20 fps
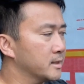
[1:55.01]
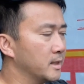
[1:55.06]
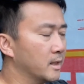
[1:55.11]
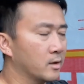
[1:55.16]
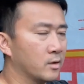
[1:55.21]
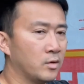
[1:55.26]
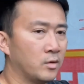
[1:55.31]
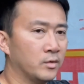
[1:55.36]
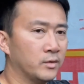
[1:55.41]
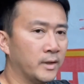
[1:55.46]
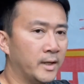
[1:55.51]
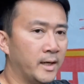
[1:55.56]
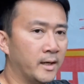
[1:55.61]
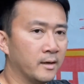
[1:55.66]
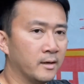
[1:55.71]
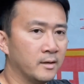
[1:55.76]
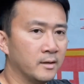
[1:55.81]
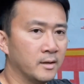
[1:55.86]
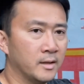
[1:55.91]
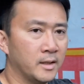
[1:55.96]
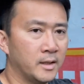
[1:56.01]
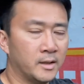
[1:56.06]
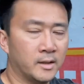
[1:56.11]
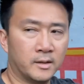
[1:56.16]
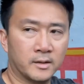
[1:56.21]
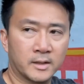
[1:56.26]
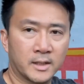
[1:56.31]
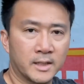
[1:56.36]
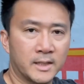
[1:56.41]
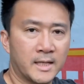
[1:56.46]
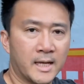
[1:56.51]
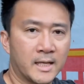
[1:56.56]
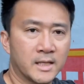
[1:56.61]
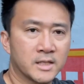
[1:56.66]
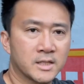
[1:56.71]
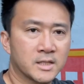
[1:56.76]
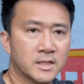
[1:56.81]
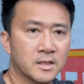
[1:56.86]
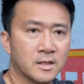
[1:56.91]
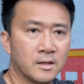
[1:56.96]
that cold air, it'll
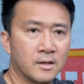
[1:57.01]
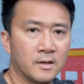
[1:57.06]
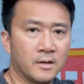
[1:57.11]
condense